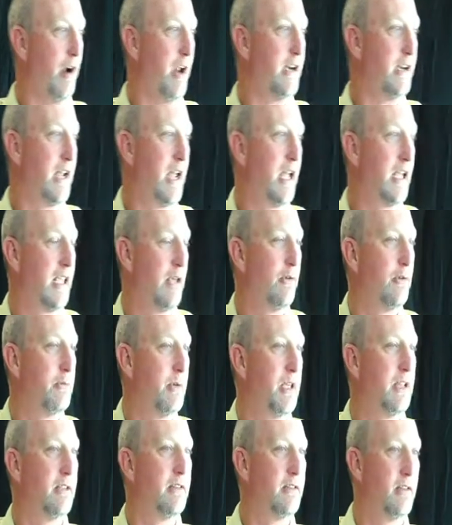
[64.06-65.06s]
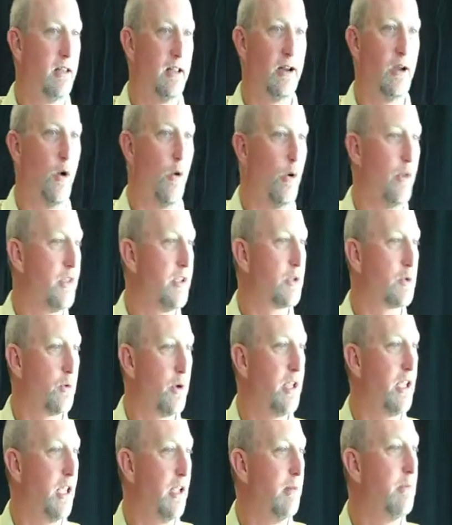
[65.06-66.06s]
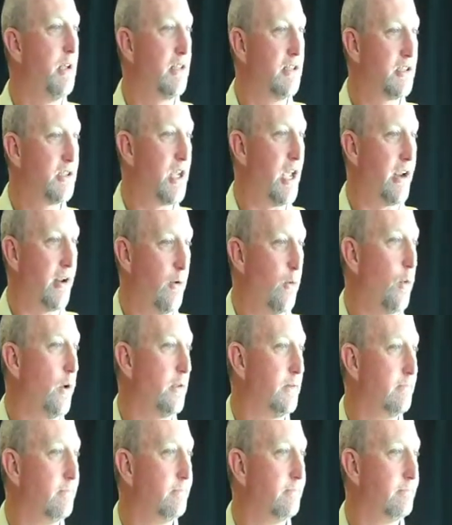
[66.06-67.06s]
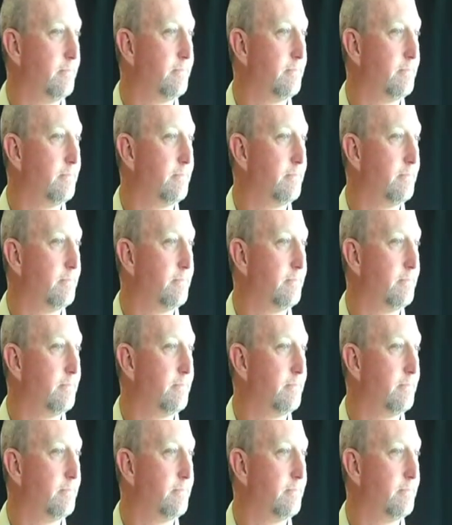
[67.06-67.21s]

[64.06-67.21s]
And right now he would be the, the going this week. He'd be the second one